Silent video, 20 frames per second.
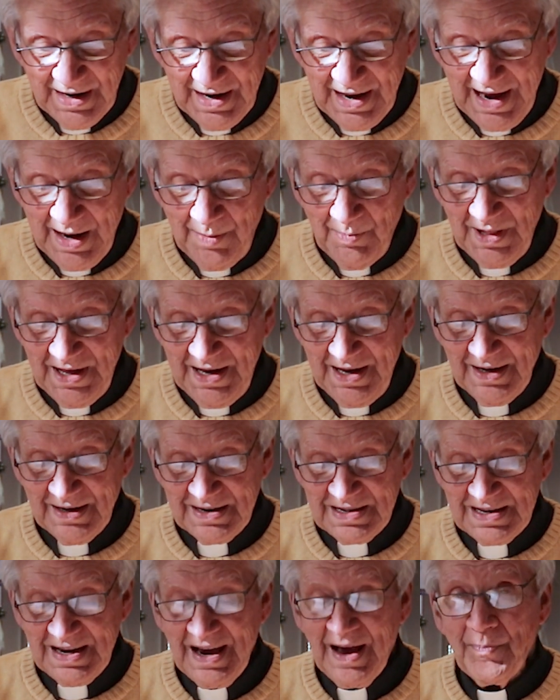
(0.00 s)
namely
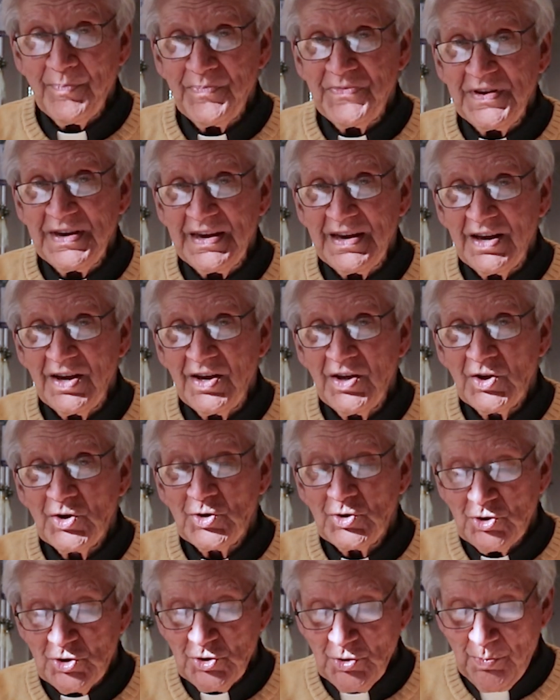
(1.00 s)

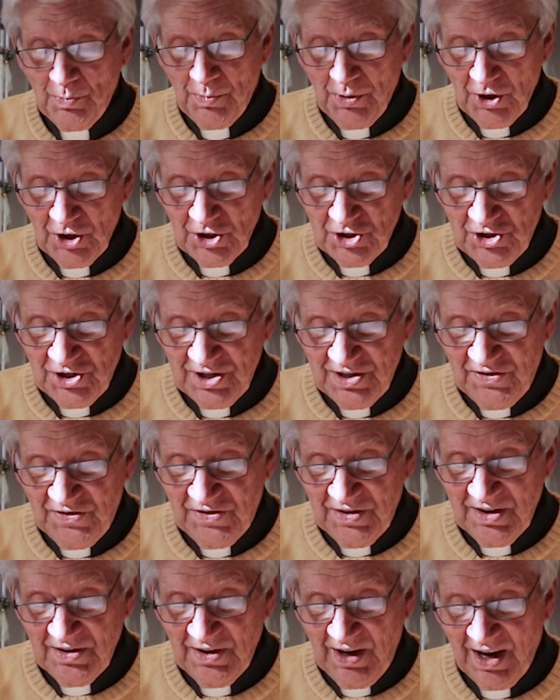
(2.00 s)
attempting to
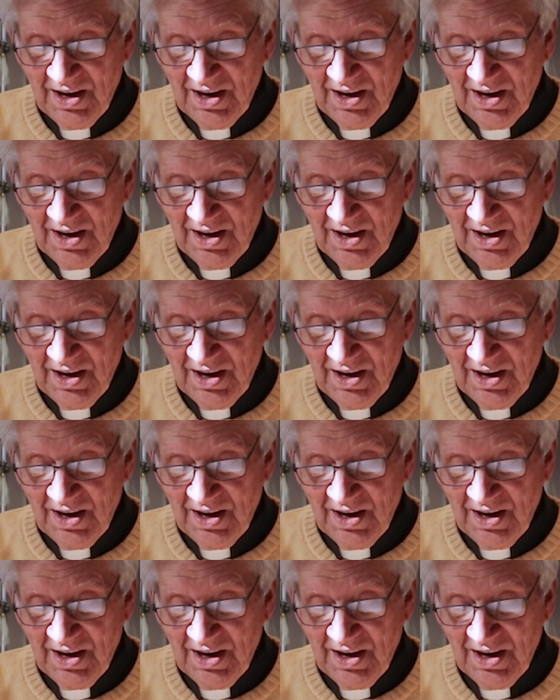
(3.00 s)
purchase